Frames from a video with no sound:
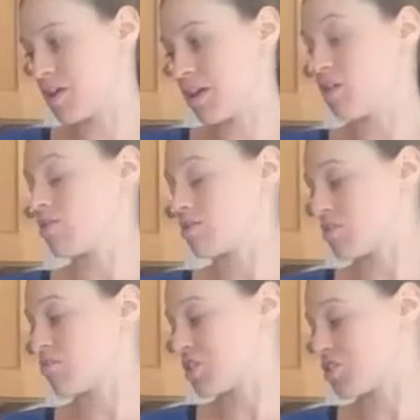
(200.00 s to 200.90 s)

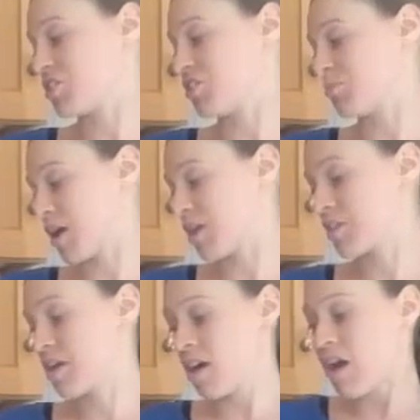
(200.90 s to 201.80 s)
also freshening the
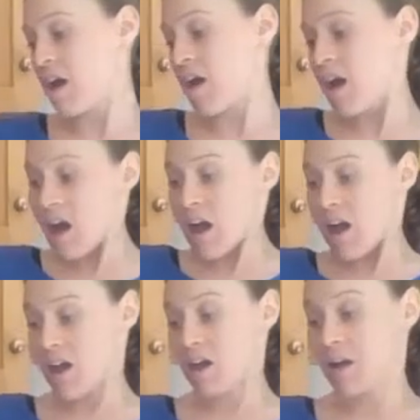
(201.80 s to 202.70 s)
breath.
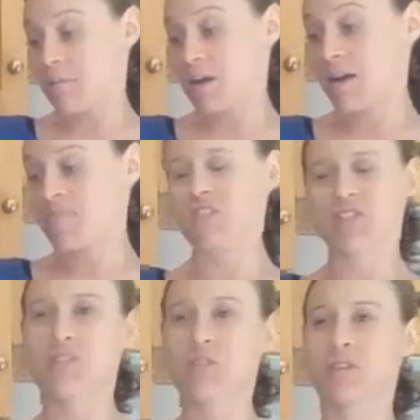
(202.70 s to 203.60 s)
I've
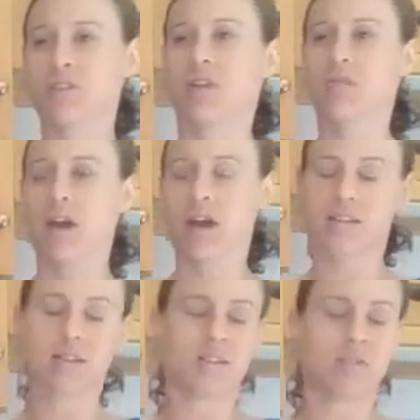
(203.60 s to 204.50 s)
just noticed, like,
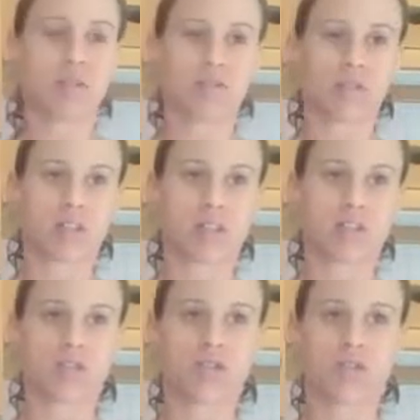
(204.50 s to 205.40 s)
since I've been using this,
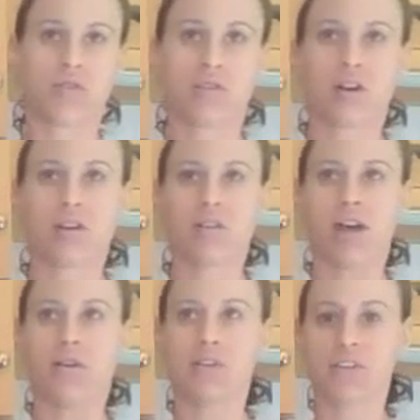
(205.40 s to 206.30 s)
just an overall
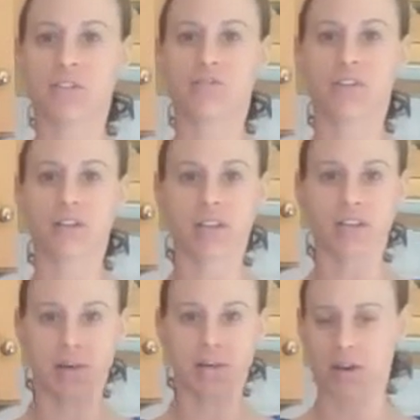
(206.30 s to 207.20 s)
healthier feeling.
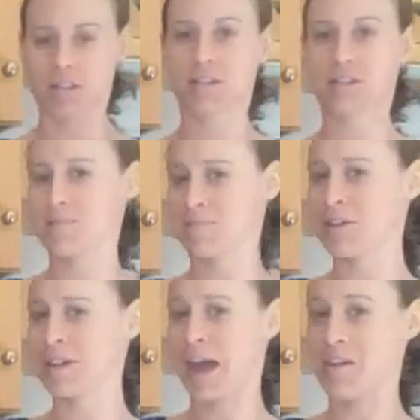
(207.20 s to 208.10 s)
Like, my breath doesn't smell
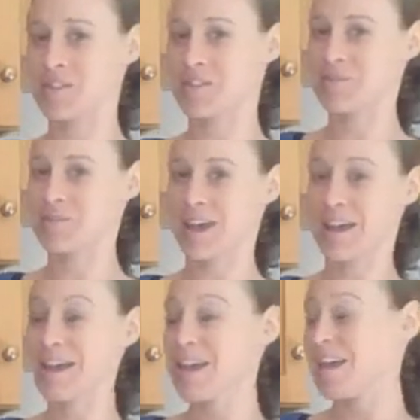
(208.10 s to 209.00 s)
like halfway through the
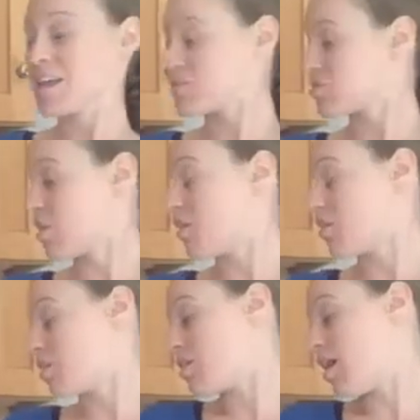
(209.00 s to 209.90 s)
day.
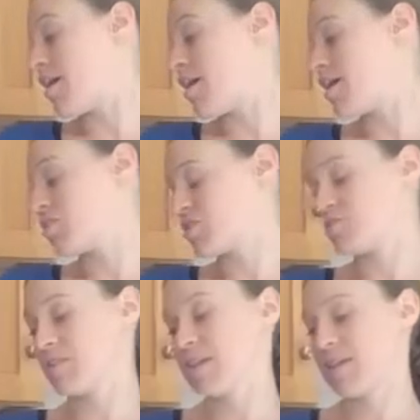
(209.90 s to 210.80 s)
So
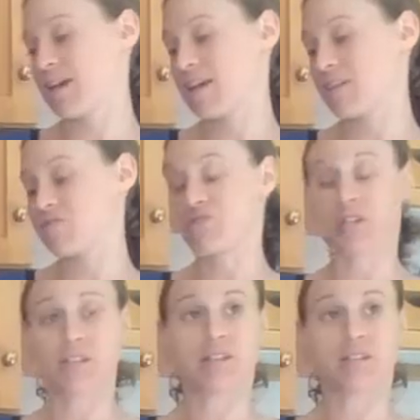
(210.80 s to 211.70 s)
I
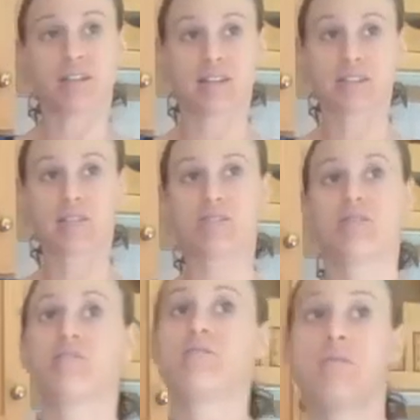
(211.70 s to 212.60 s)
enjoy this.
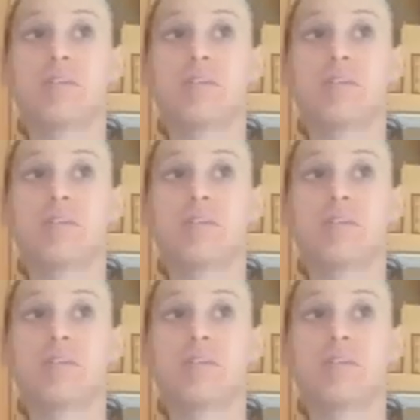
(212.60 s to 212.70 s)
So let me